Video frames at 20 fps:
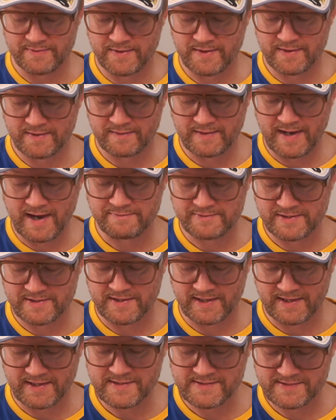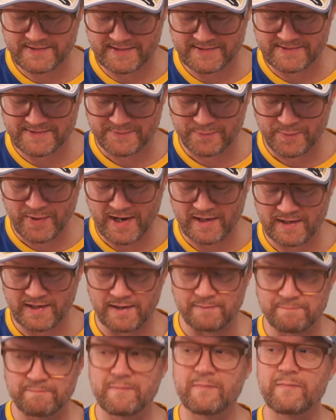the aftertaste is
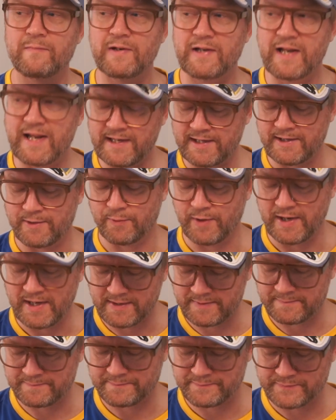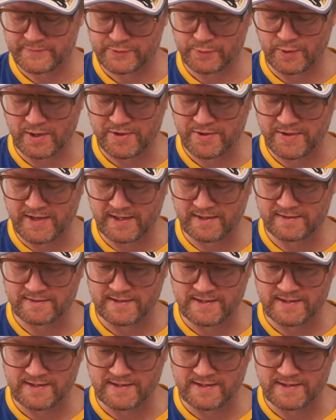really lingering, so I think